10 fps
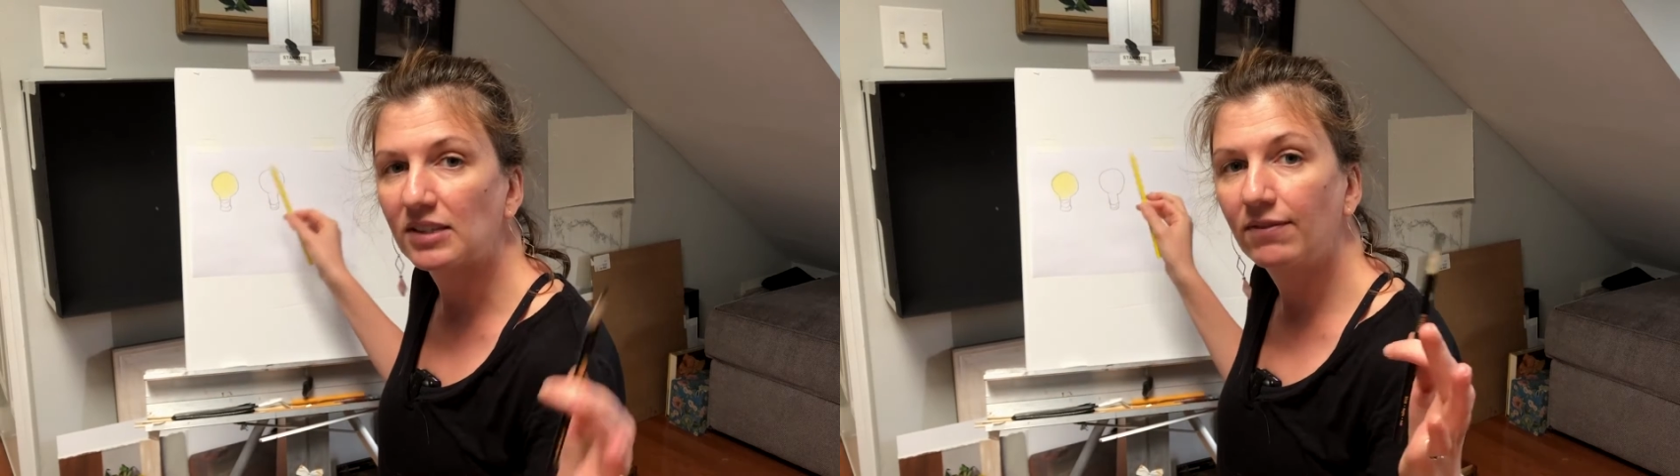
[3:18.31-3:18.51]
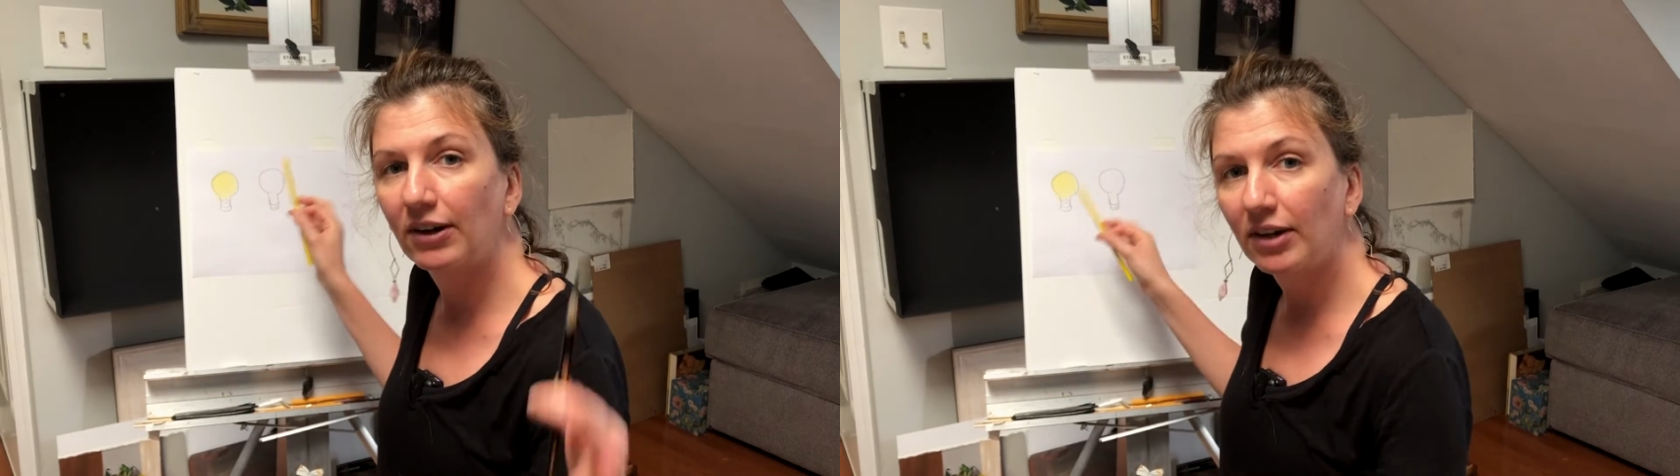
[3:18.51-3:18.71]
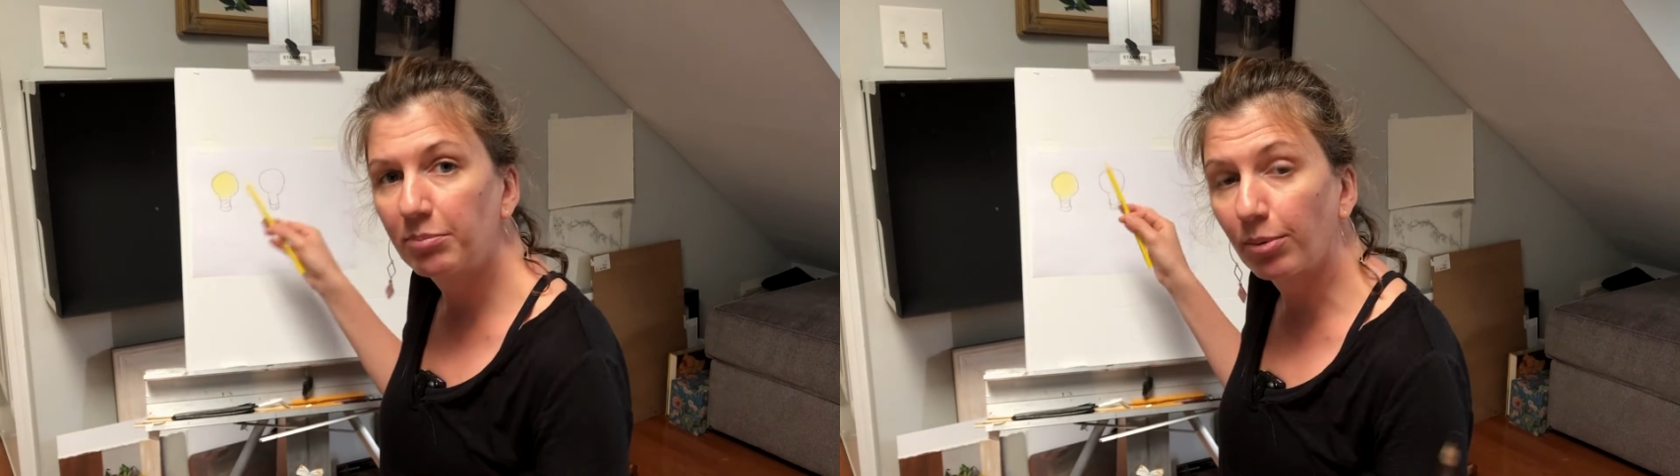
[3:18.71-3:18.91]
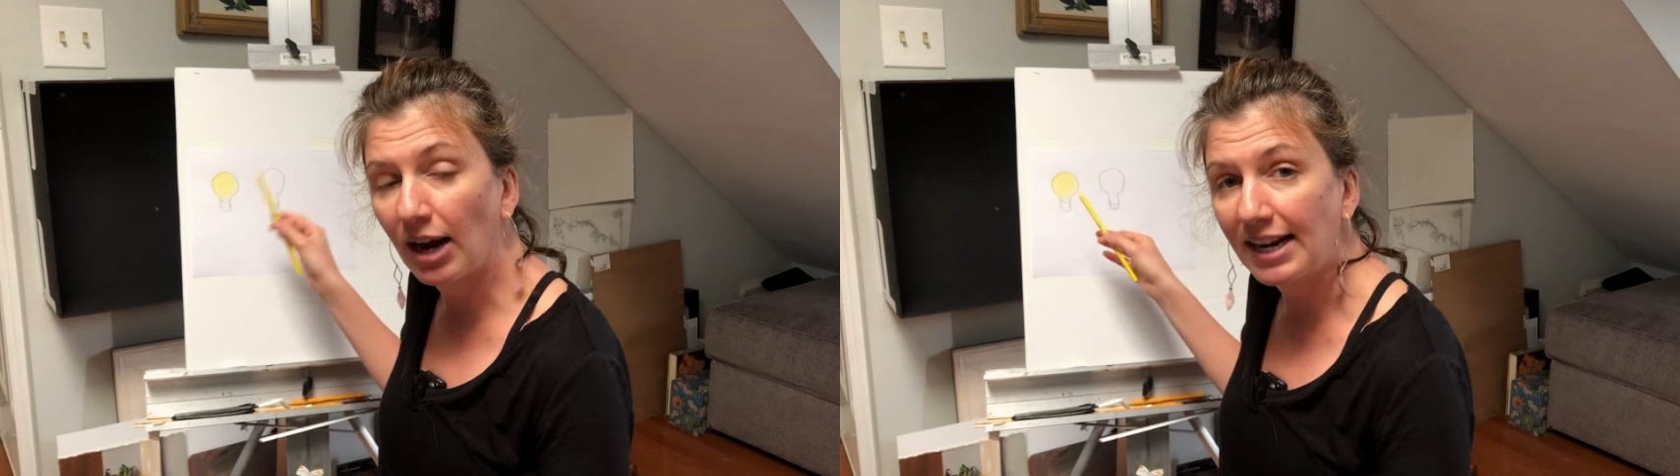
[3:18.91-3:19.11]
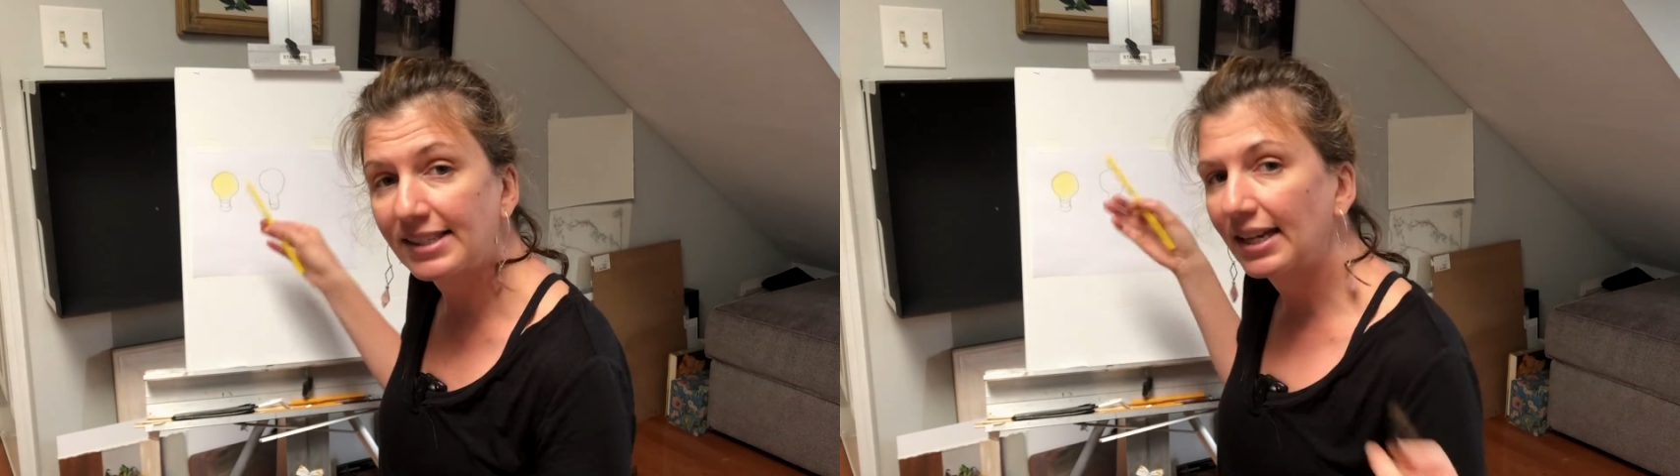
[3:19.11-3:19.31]
very
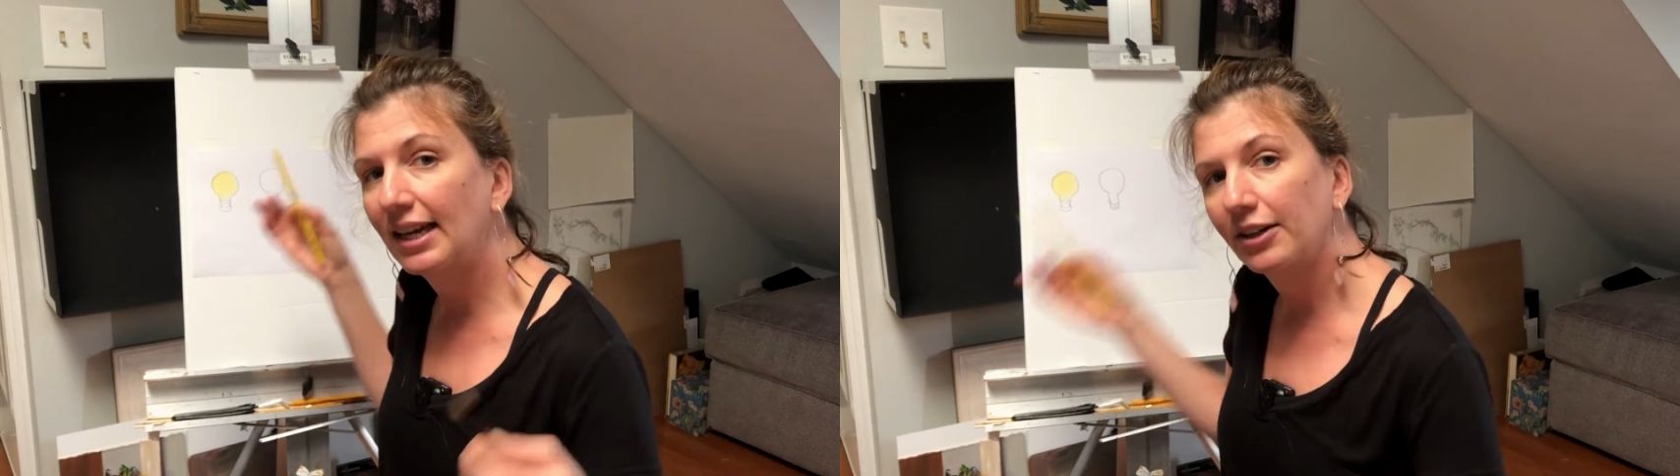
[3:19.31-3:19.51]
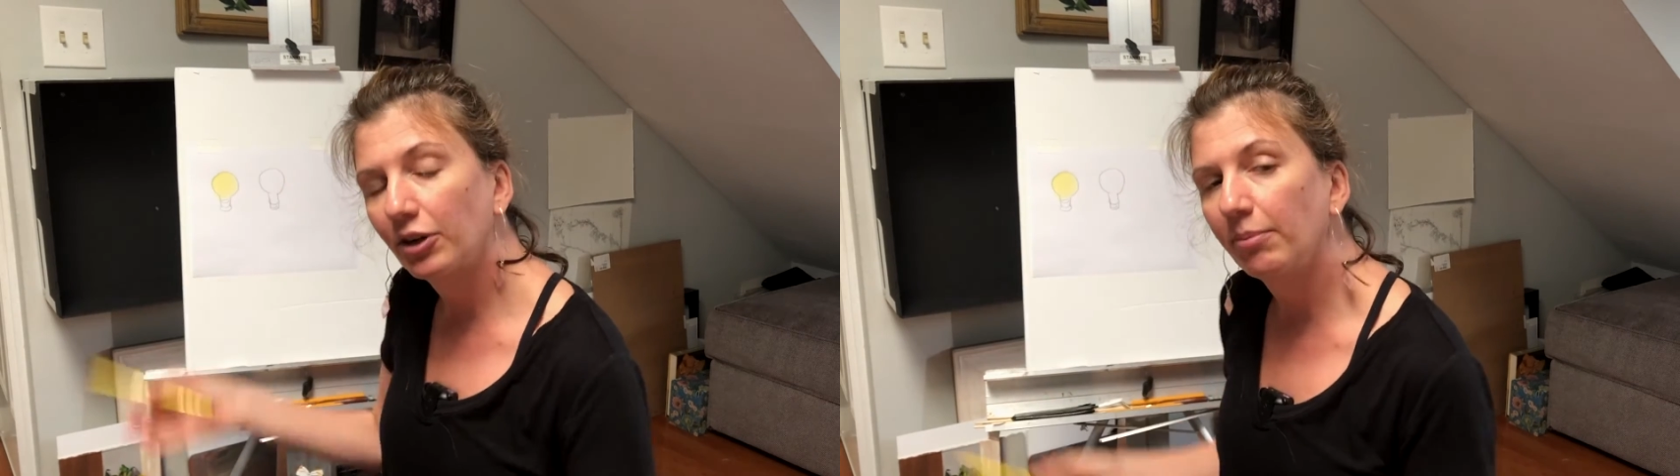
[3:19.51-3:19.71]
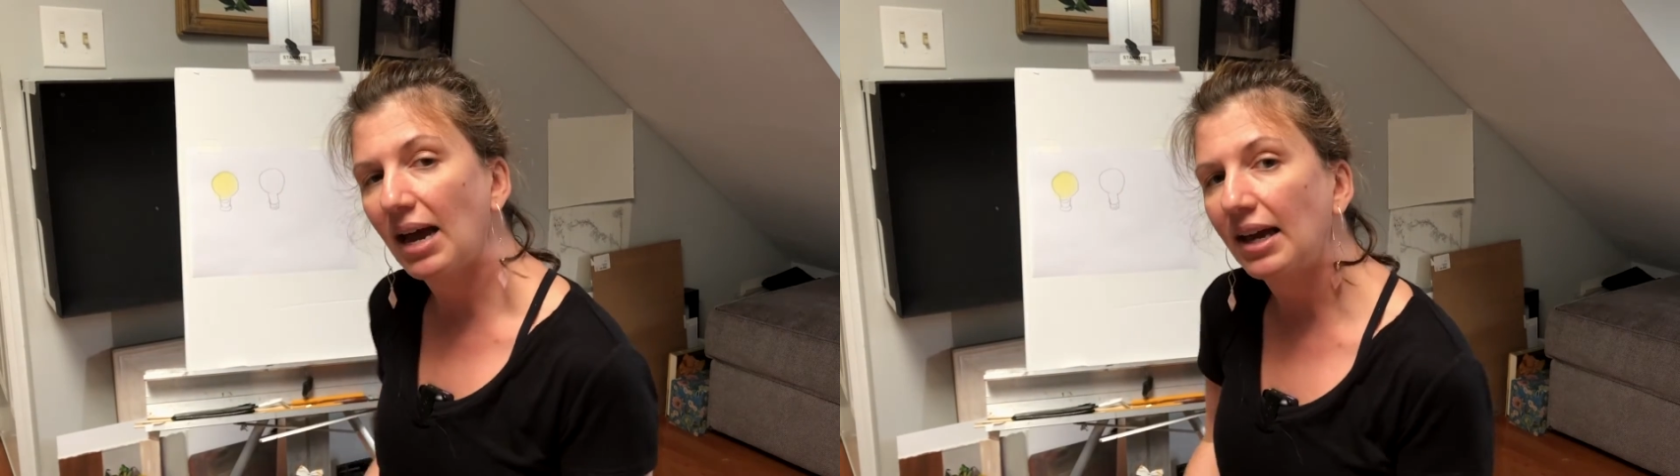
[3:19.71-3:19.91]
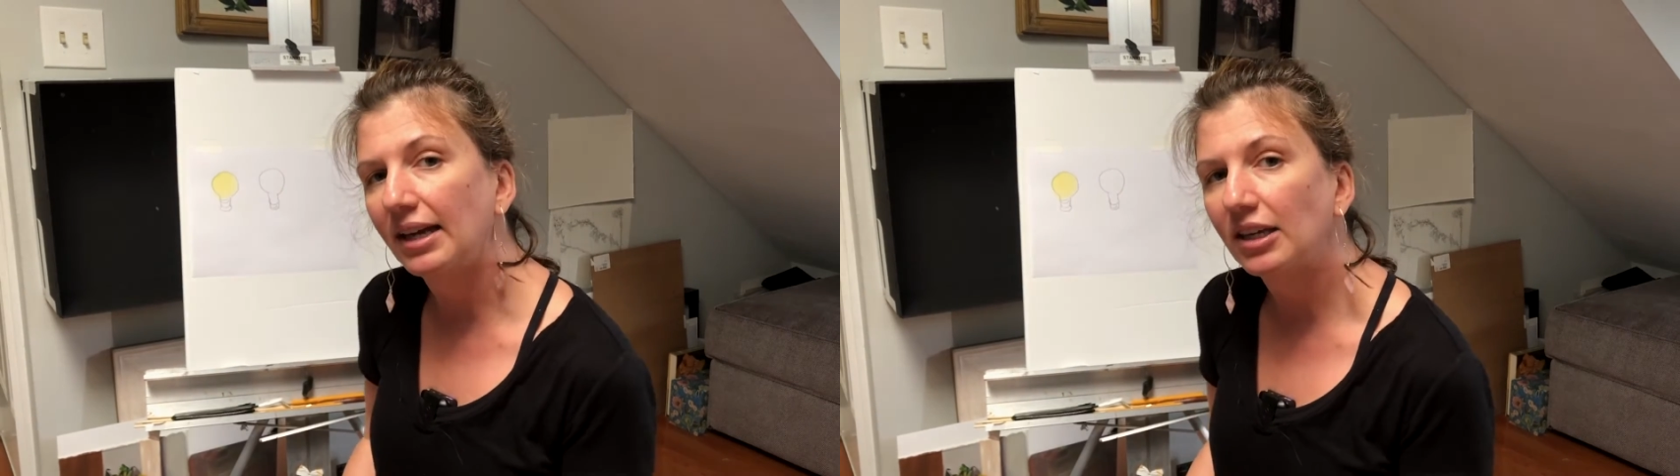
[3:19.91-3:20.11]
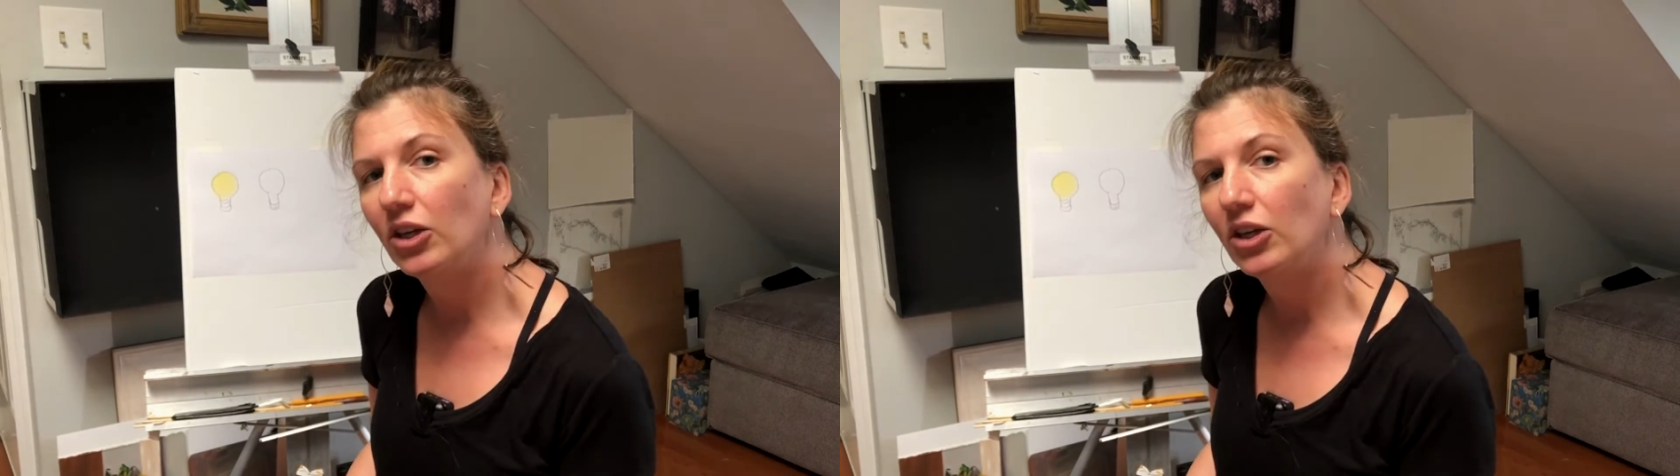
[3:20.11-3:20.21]
bright and chromatic,